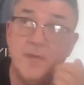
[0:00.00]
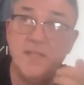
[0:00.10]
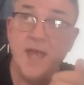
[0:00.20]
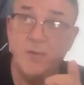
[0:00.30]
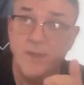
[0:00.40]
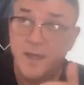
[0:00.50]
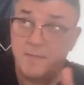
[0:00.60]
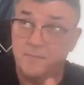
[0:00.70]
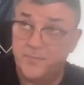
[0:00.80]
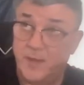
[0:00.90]
But now
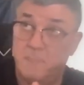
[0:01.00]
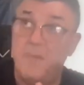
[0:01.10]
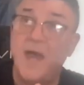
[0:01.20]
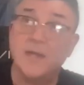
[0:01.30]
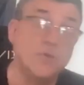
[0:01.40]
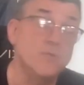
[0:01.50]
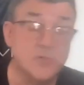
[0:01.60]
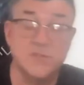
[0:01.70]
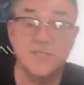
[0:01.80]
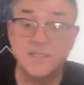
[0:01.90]
that Mac
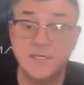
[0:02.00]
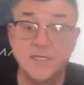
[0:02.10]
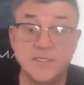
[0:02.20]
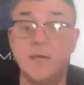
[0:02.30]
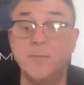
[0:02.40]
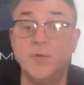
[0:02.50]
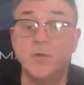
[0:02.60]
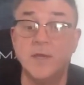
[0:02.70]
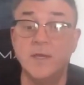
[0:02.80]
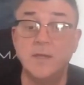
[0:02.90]
users, as an
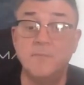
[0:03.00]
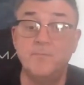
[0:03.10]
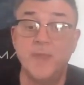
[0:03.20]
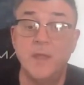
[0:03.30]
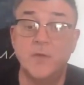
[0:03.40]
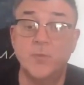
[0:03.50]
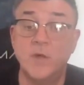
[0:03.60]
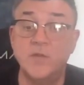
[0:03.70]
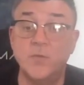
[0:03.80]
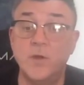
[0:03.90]
example, in
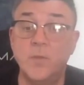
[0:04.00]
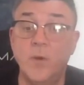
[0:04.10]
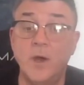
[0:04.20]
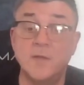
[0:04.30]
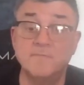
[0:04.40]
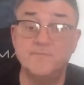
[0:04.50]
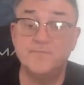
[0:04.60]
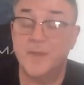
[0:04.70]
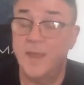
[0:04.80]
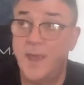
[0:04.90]
2021,
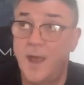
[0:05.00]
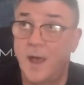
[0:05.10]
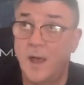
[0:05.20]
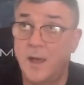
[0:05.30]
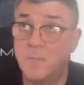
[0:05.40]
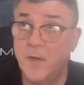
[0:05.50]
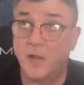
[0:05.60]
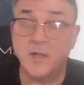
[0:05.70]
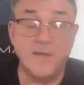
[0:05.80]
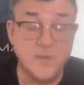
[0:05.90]

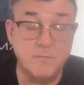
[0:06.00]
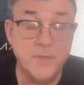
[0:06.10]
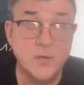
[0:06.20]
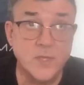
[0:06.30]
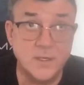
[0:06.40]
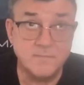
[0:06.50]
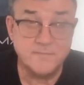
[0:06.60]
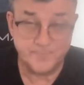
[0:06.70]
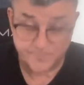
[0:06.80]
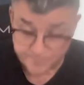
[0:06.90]
um, 11
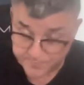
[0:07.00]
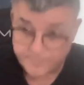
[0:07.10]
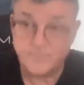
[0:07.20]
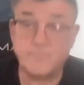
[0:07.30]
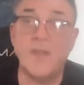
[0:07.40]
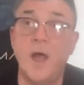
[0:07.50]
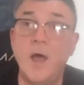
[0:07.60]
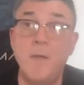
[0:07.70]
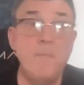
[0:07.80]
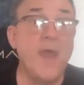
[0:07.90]
million
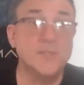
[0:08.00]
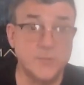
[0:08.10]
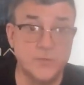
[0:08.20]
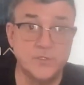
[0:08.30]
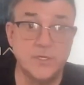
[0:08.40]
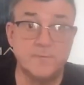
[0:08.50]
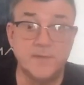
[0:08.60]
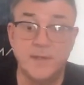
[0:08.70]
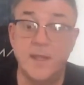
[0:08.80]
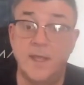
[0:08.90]
uh, Macs were
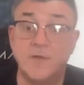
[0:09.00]
shipped.